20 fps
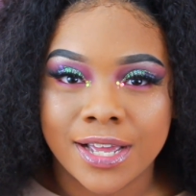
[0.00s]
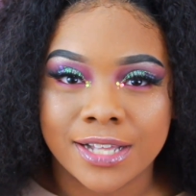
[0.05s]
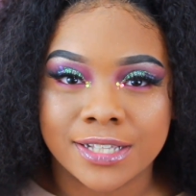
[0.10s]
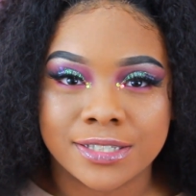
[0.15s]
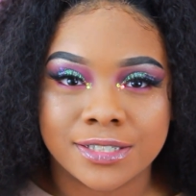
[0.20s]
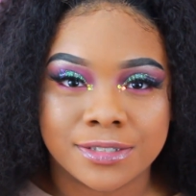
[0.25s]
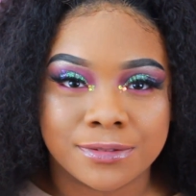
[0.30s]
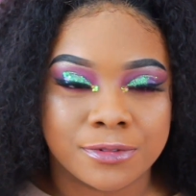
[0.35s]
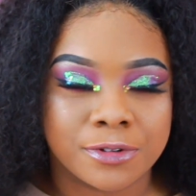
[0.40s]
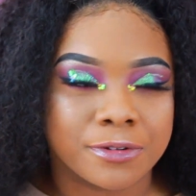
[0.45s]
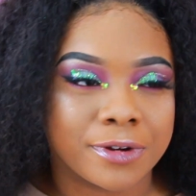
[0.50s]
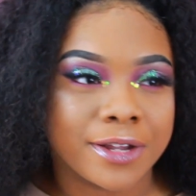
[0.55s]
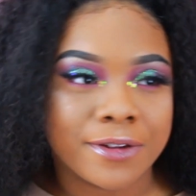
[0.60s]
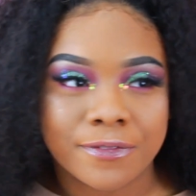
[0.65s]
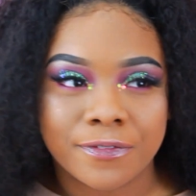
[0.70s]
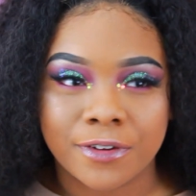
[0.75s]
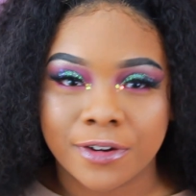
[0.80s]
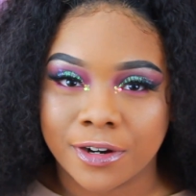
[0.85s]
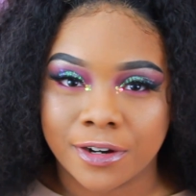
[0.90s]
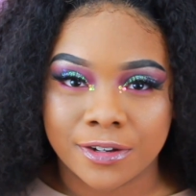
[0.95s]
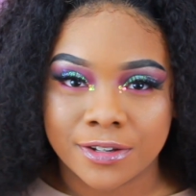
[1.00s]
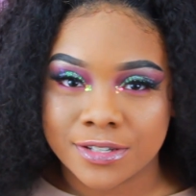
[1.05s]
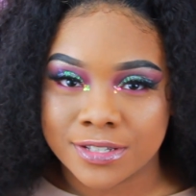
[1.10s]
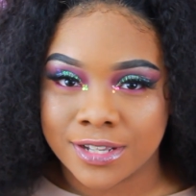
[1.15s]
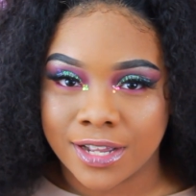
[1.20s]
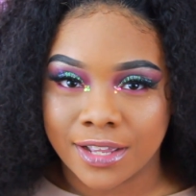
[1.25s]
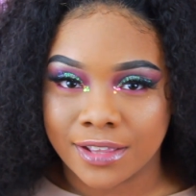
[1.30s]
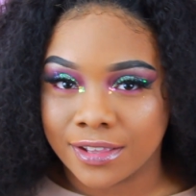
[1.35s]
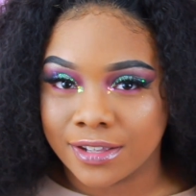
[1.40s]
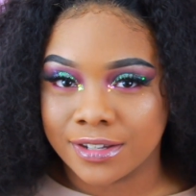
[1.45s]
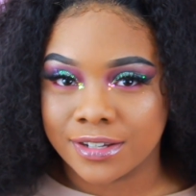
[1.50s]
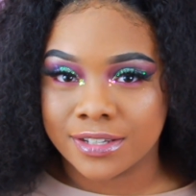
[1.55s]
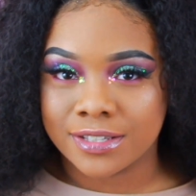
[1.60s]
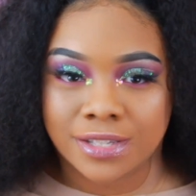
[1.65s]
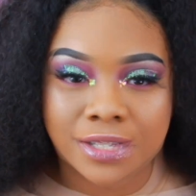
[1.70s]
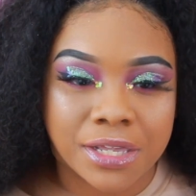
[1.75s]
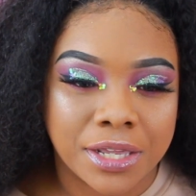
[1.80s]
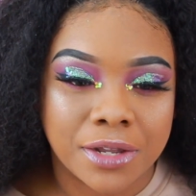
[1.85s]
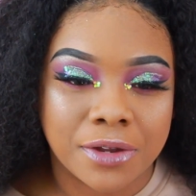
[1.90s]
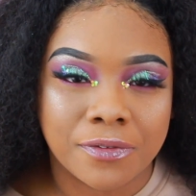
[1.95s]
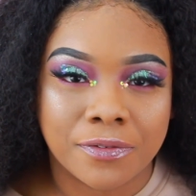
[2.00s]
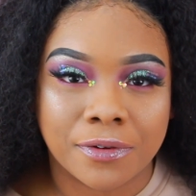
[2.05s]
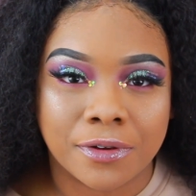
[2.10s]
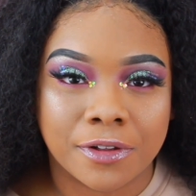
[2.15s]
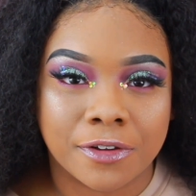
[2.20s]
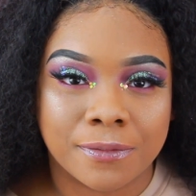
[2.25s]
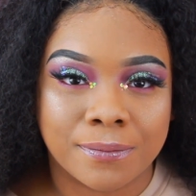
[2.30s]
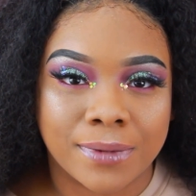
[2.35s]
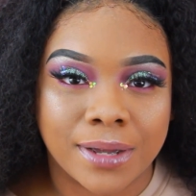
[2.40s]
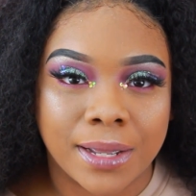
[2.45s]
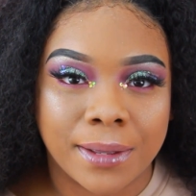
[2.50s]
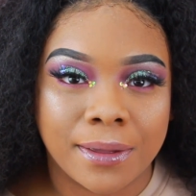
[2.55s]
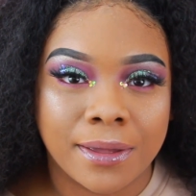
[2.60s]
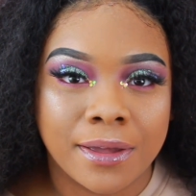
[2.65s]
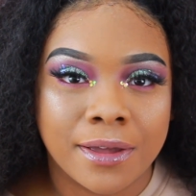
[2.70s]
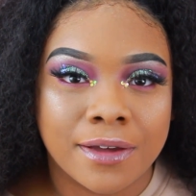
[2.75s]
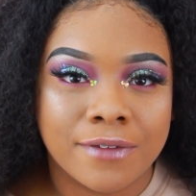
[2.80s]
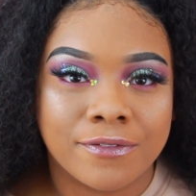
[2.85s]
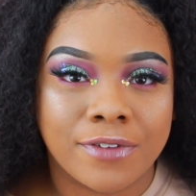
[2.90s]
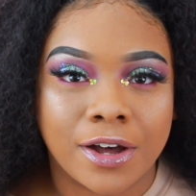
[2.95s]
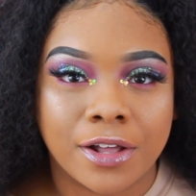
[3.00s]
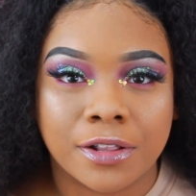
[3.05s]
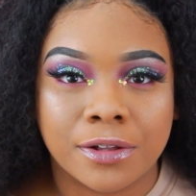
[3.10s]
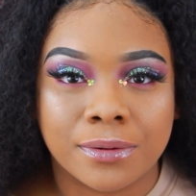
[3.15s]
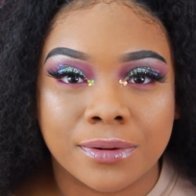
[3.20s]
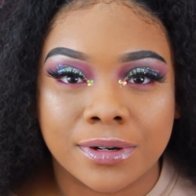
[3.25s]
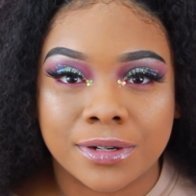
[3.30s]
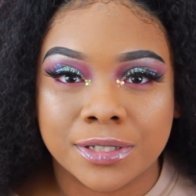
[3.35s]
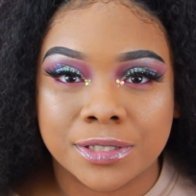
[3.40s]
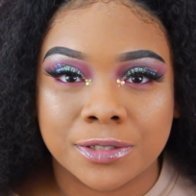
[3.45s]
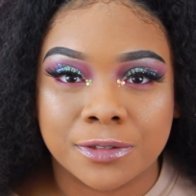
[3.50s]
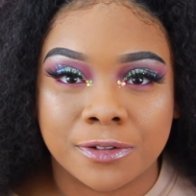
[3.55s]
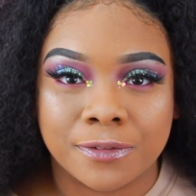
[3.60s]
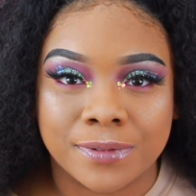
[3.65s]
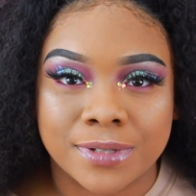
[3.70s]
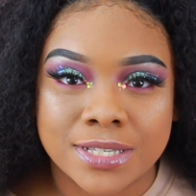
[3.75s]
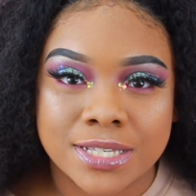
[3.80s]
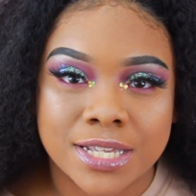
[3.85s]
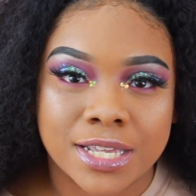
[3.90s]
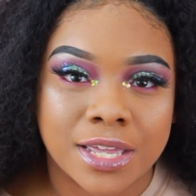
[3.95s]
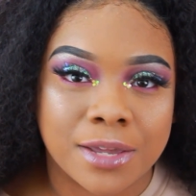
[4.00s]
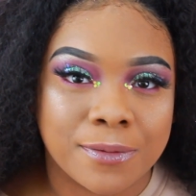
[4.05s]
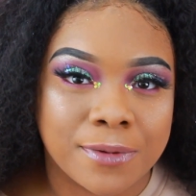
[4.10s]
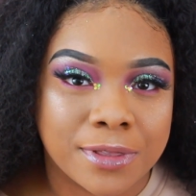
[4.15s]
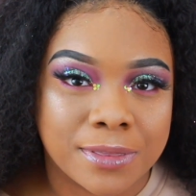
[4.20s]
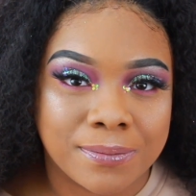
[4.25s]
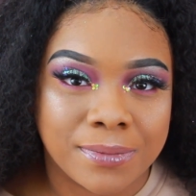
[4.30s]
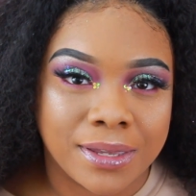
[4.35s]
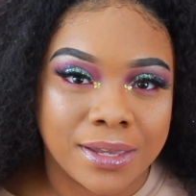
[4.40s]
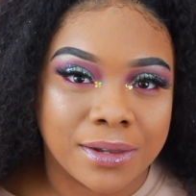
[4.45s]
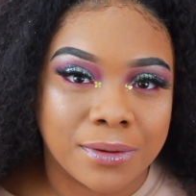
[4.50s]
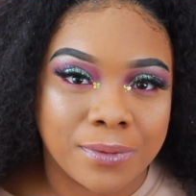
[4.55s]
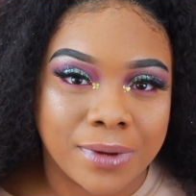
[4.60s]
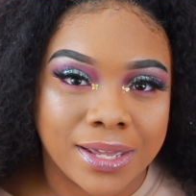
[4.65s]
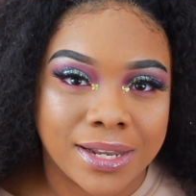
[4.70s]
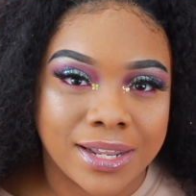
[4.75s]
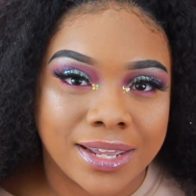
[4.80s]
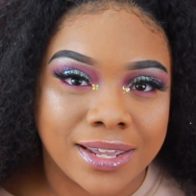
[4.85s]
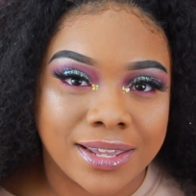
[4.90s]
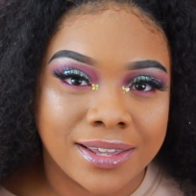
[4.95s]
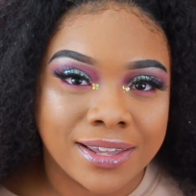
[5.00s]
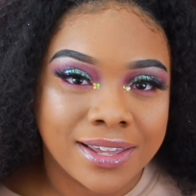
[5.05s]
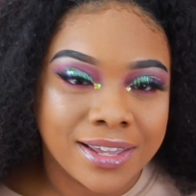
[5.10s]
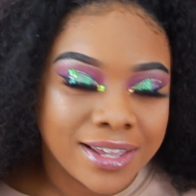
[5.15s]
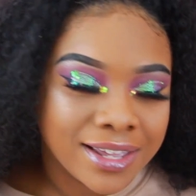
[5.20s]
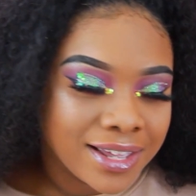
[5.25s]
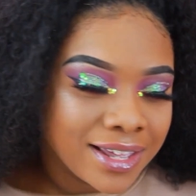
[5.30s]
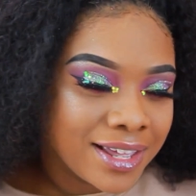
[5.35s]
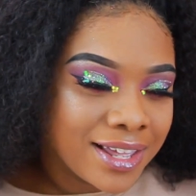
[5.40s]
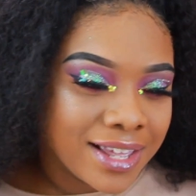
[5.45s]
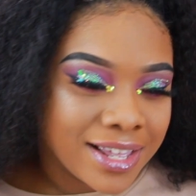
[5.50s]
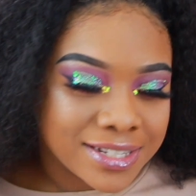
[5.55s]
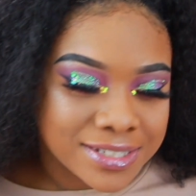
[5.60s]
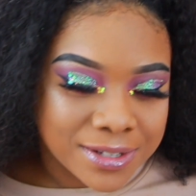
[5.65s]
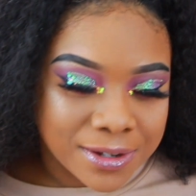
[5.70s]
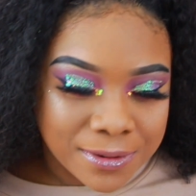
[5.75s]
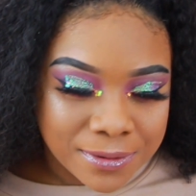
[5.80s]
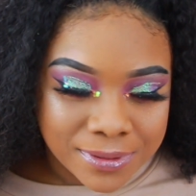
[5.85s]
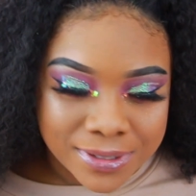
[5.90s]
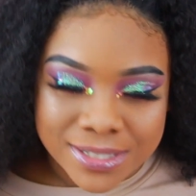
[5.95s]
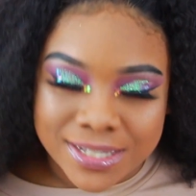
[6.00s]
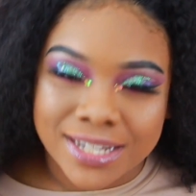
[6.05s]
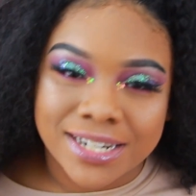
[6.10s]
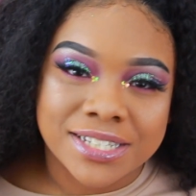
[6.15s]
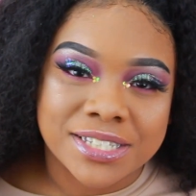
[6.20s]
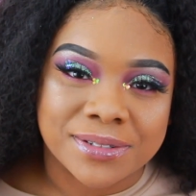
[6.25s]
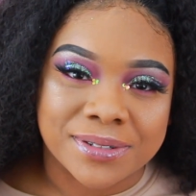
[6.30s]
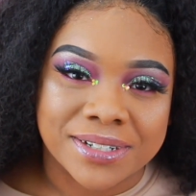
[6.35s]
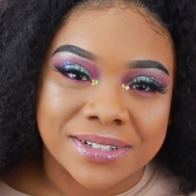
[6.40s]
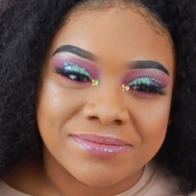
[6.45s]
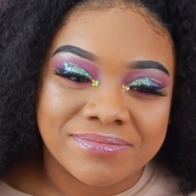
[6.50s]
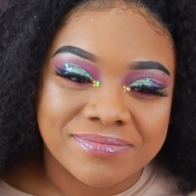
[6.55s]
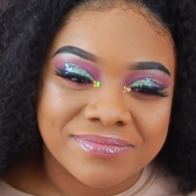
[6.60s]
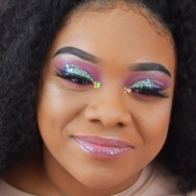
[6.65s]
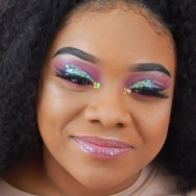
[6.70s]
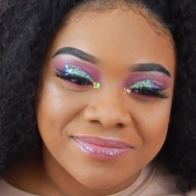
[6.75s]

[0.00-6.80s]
It's great for girls' night looks. Thank you for all of my followers who have been sticking with me and waiting. So let's get into it.